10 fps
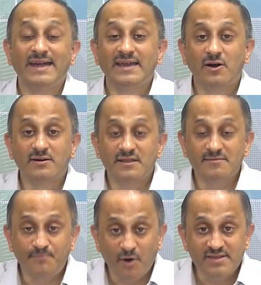naught is
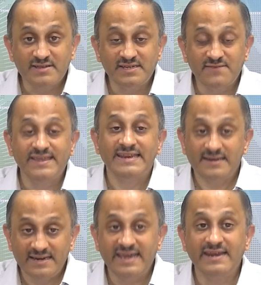positive, then
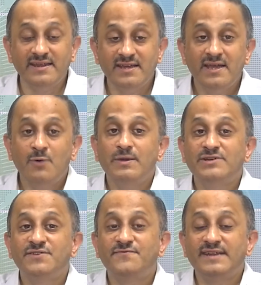indeed we are
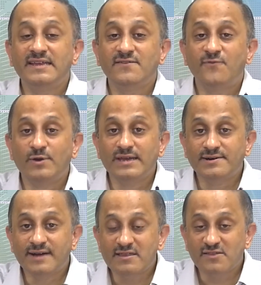shifting the Fourier
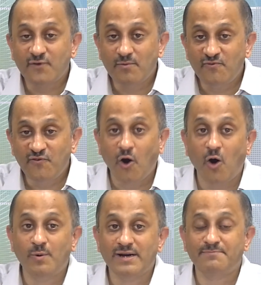transform
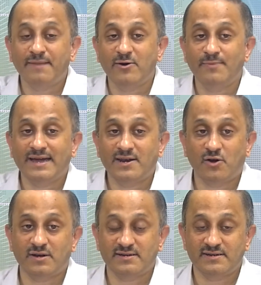forward by omega
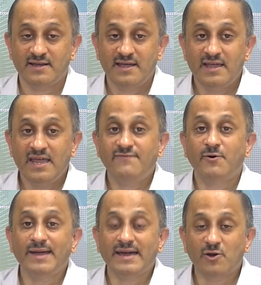naught. If
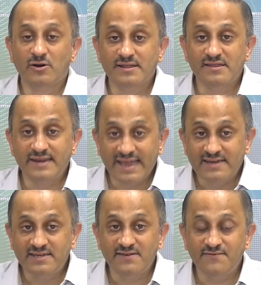omega naught is
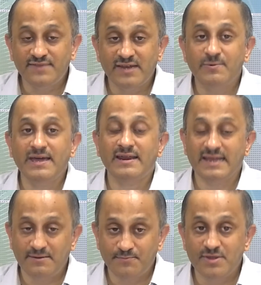negative, then we are
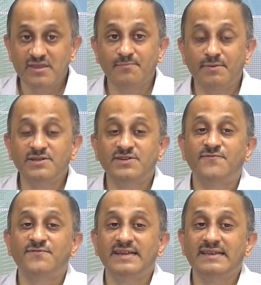in principle
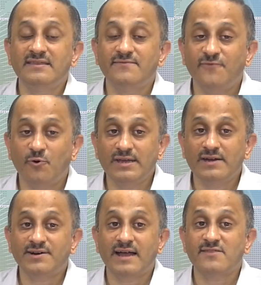shifting the Fourier
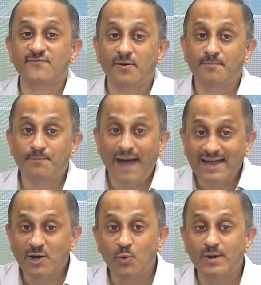transform
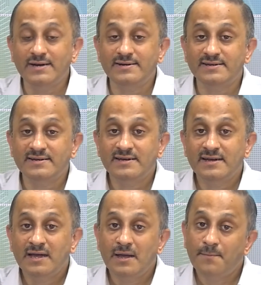backward
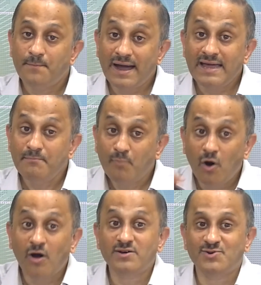by
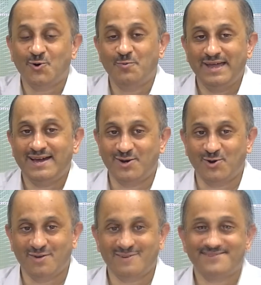mod omega
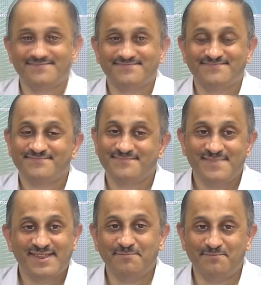naught.
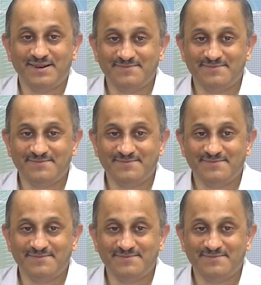Simple.